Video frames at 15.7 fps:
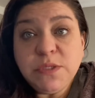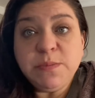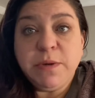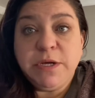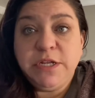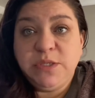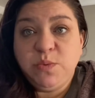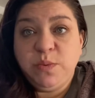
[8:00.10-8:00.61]

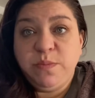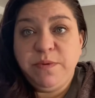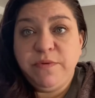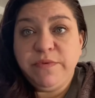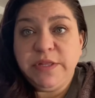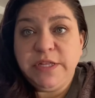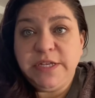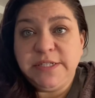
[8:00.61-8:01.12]
monies would be
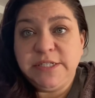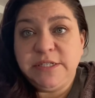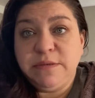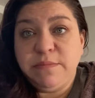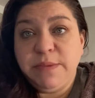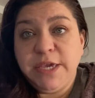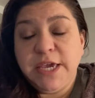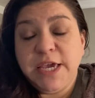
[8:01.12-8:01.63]
released
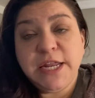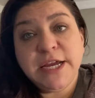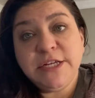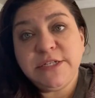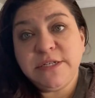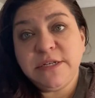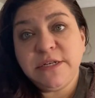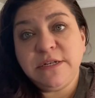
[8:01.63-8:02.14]
to me. And I
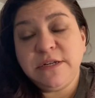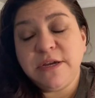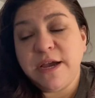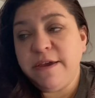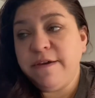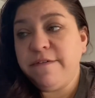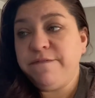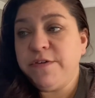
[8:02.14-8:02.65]

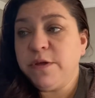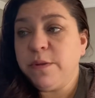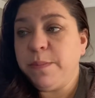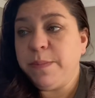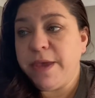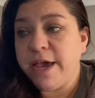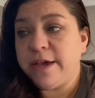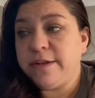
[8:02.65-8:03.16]
feel
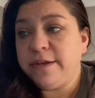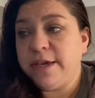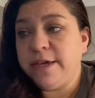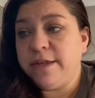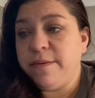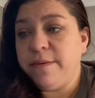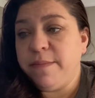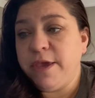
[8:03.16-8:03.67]
bad,
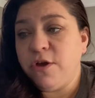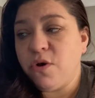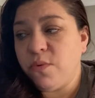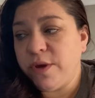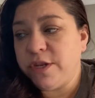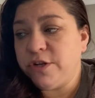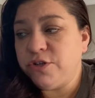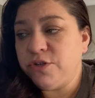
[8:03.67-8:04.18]
and I may go
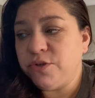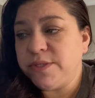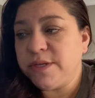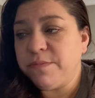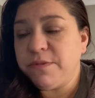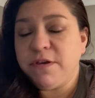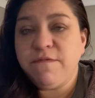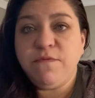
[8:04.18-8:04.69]
in and do
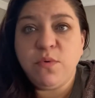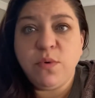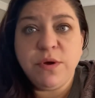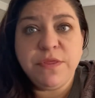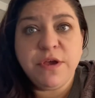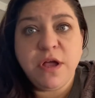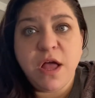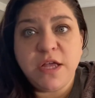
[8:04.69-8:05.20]
something for
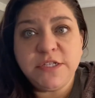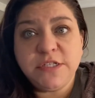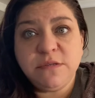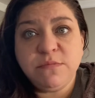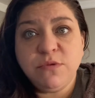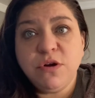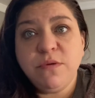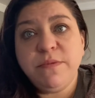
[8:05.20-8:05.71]
the
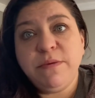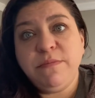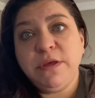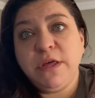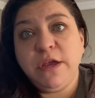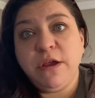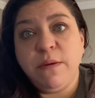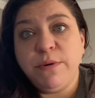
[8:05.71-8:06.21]
customer, maybe
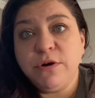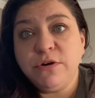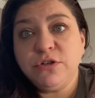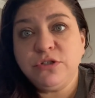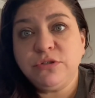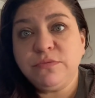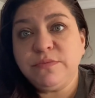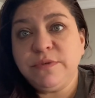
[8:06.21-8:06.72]
like a
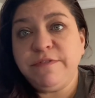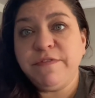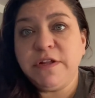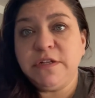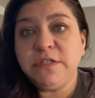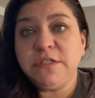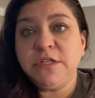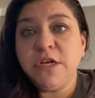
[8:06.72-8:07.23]
partial
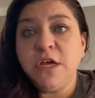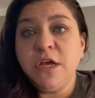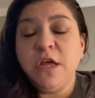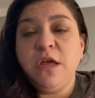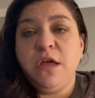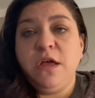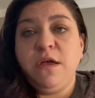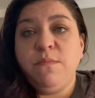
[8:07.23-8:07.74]
refund
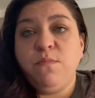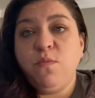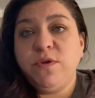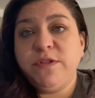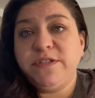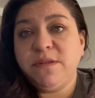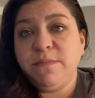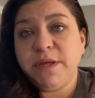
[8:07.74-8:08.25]

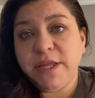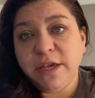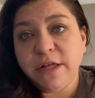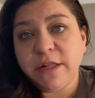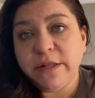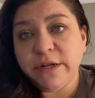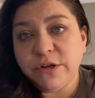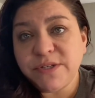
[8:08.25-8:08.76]
once the money
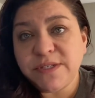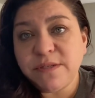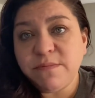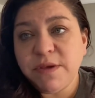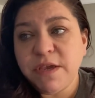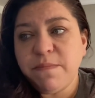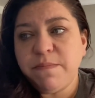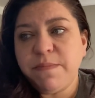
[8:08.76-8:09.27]
clears to
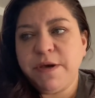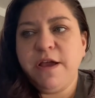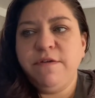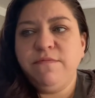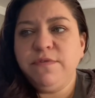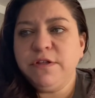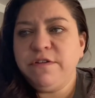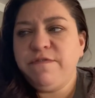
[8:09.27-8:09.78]
me, but I
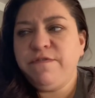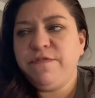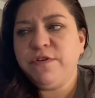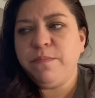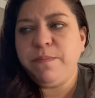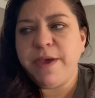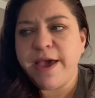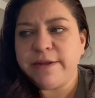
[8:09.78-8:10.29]
really feel
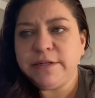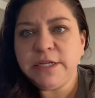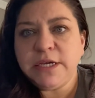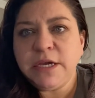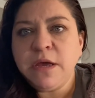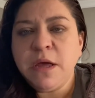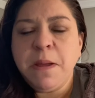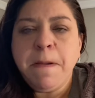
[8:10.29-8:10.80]

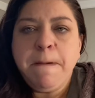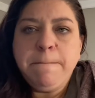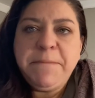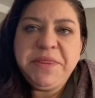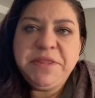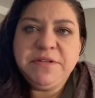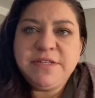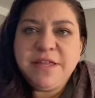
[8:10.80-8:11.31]
badly.
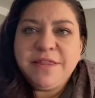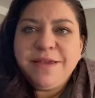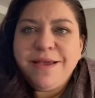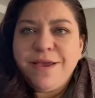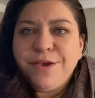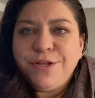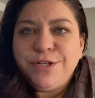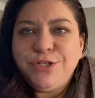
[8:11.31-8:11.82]
But there's nothing
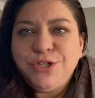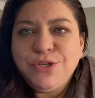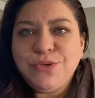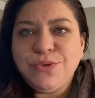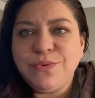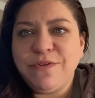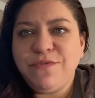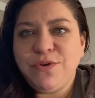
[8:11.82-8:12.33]
I can
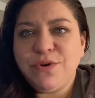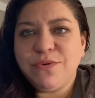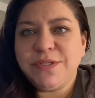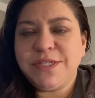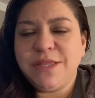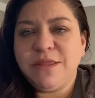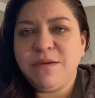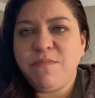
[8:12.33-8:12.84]
do if you don't
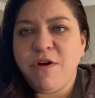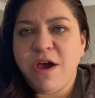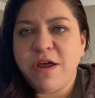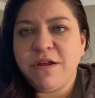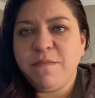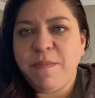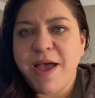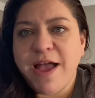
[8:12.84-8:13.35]
send the
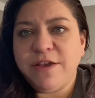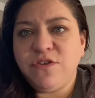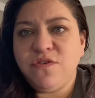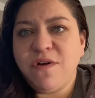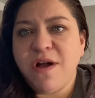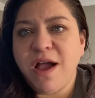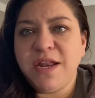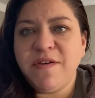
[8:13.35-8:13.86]
product back. You
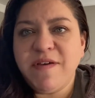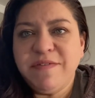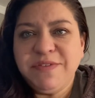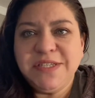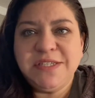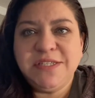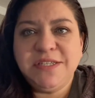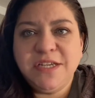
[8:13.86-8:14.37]
kind of have
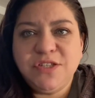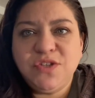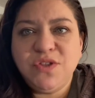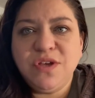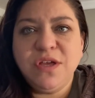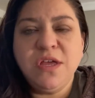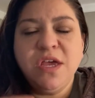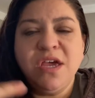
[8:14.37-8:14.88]
to stick to
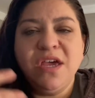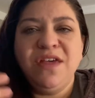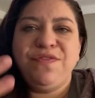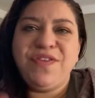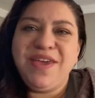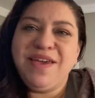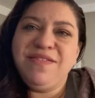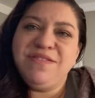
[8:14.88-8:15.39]
the
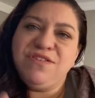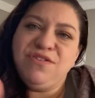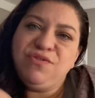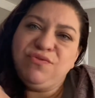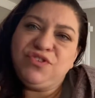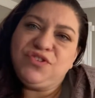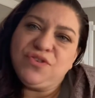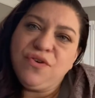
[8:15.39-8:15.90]
thing that you
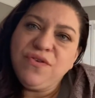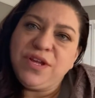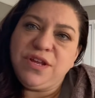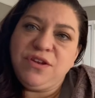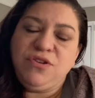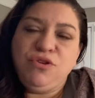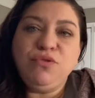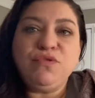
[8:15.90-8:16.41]

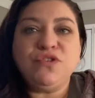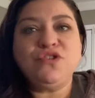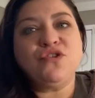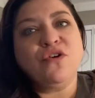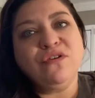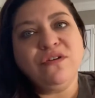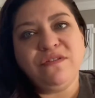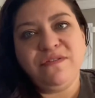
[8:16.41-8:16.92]
started. You
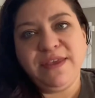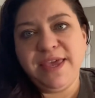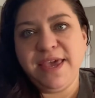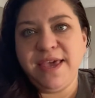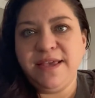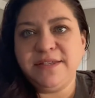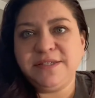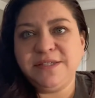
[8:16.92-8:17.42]
started the
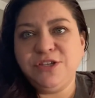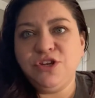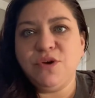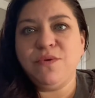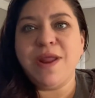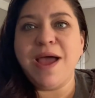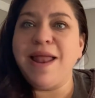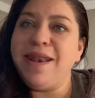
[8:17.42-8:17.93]
case, you
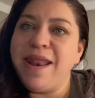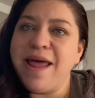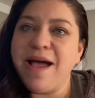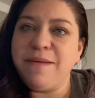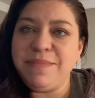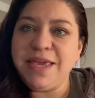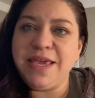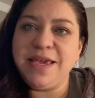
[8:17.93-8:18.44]
know,
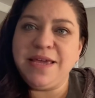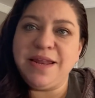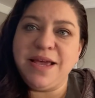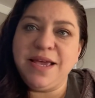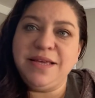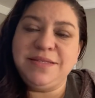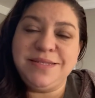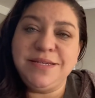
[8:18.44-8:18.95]
not me. And
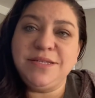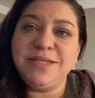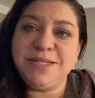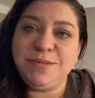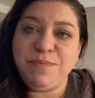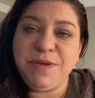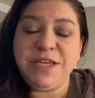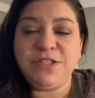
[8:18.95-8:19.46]
I did
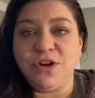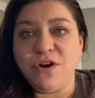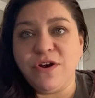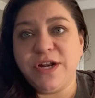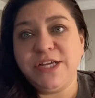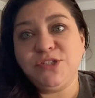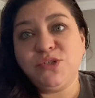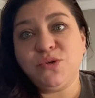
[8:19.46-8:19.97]
speak to her,
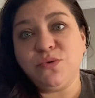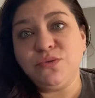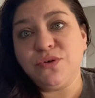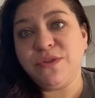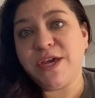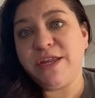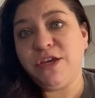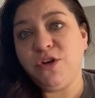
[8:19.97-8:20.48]
and I told
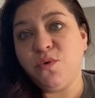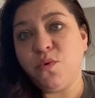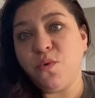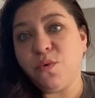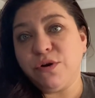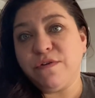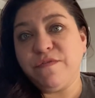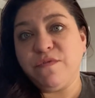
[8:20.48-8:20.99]
her that in
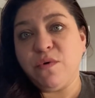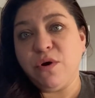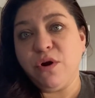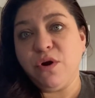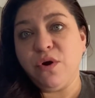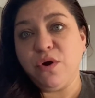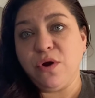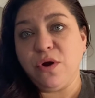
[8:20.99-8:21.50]
order for
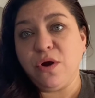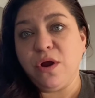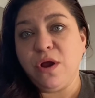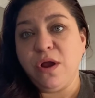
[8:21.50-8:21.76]
her